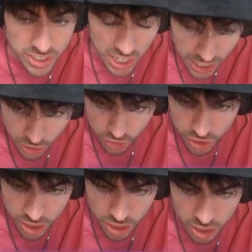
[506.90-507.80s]
anchored,
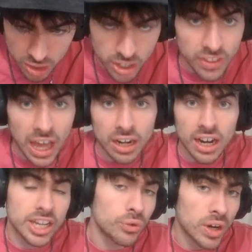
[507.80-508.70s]
look at that. I
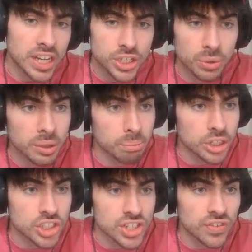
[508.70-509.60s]
can run into it and be
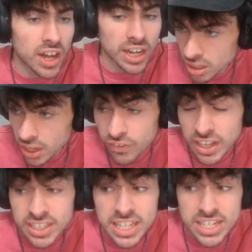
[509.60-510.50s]
just fine. If I
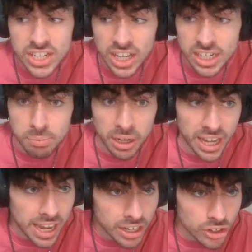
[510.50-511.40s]
deselect my
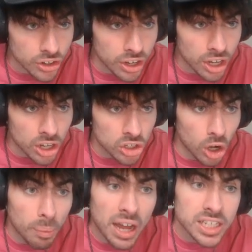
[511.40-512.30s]
anchor, go back to